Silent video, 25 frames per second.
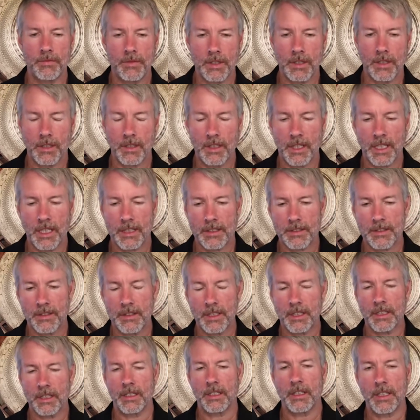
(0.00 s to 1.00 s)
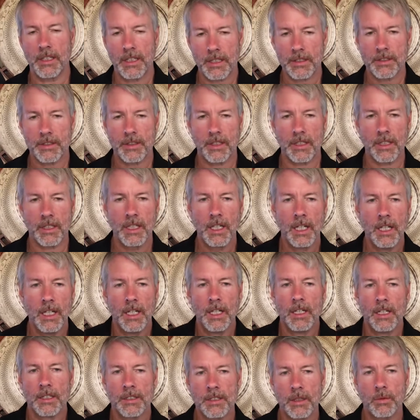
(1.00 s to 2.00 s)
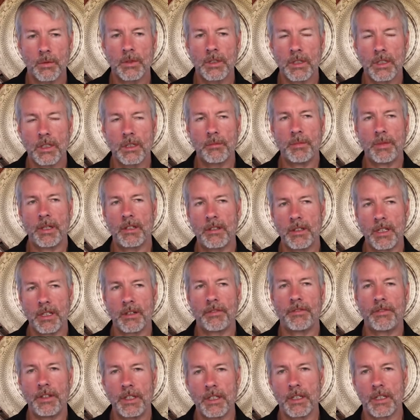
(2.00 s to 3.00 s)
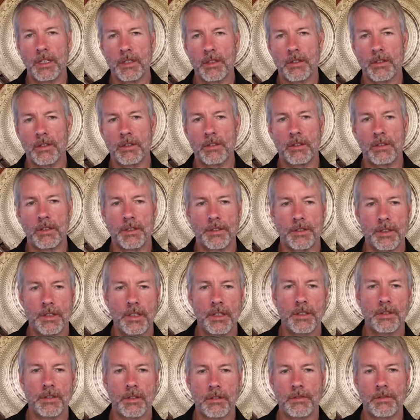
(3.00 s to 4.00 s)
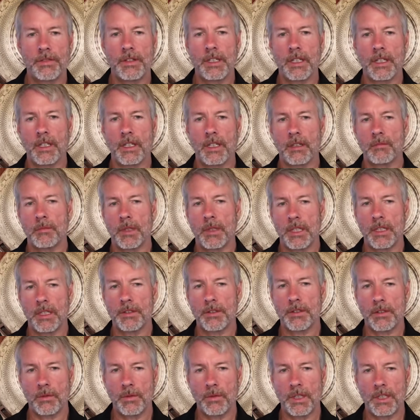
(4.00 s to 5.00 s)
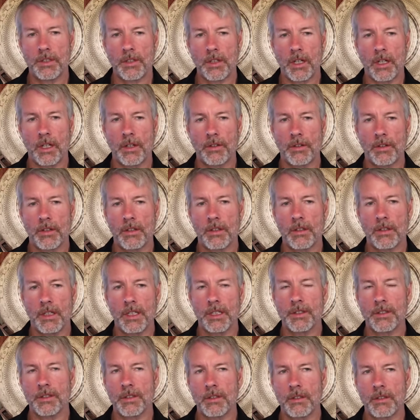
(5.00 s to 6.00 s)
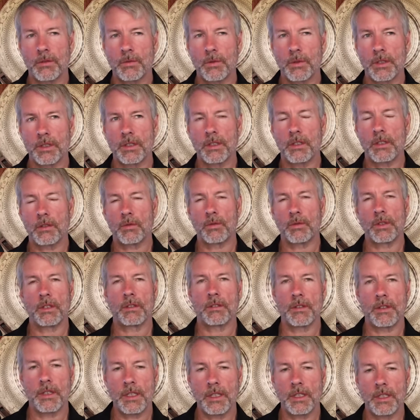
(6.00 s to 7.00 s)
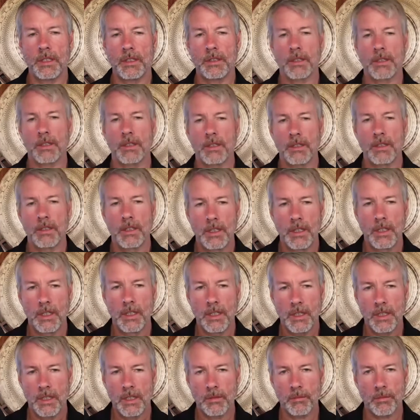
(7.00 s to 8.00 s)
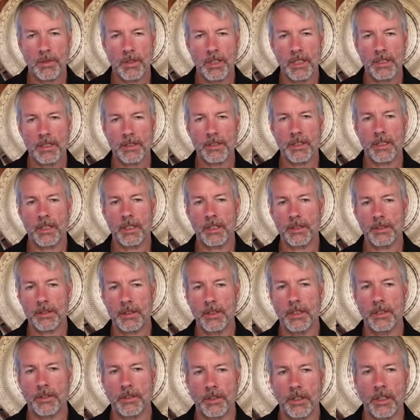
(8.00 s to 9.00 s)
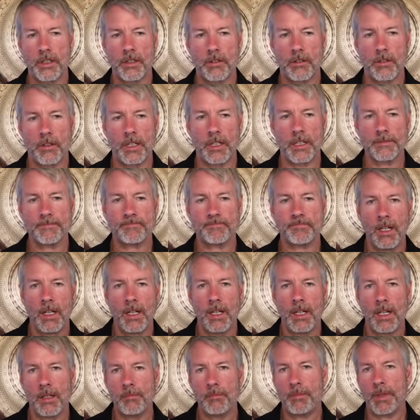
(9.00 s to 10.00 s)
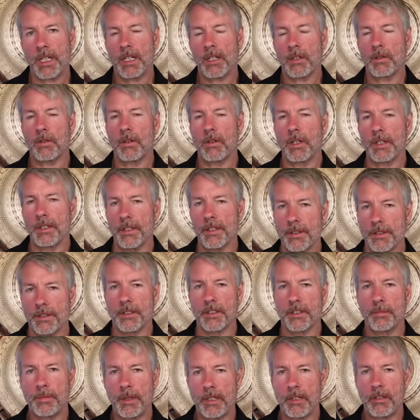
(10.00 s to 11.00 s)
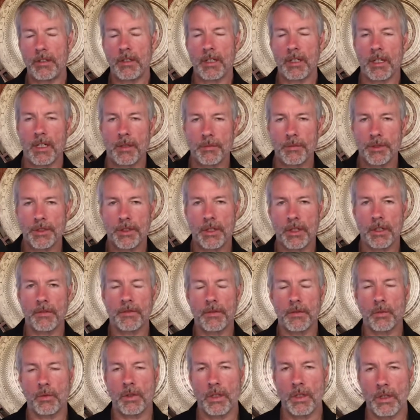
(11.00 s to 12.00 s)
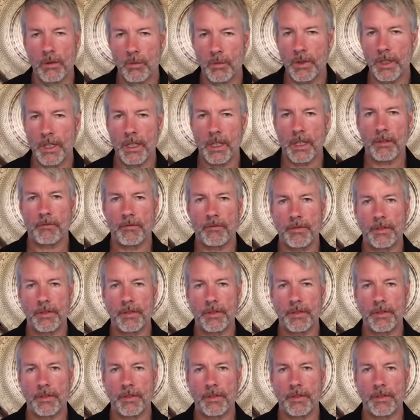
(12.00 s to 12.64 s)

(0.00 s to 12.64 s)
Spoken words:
to the next thing and the next thing. So we were comparing fiat currencies or fiat monies to each other. And so there was no real need to embrace science and engineering. And Bitcoin is this paradigm shift where we have